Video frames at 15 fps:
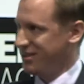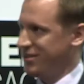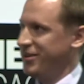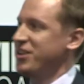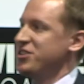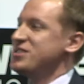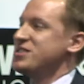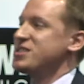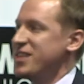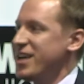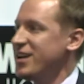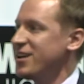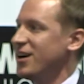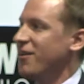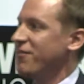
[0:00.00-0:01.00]
You can just
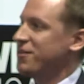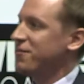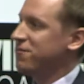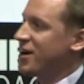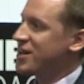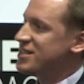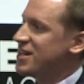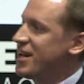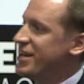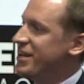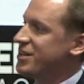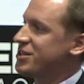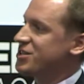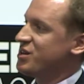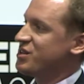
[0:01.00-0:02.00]
think of the flux
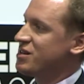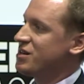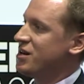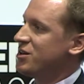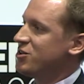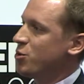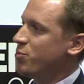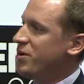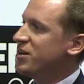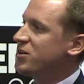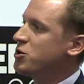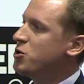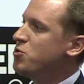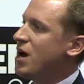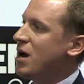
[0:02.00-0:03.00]
linkages to being
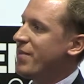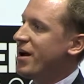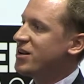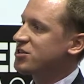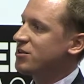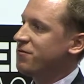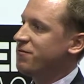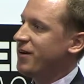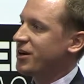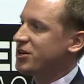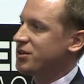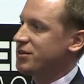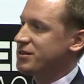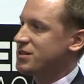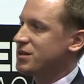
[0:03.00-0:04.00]
two-dimensional
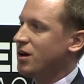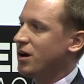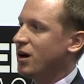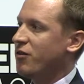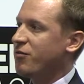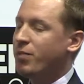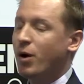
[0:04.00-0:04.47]
functions of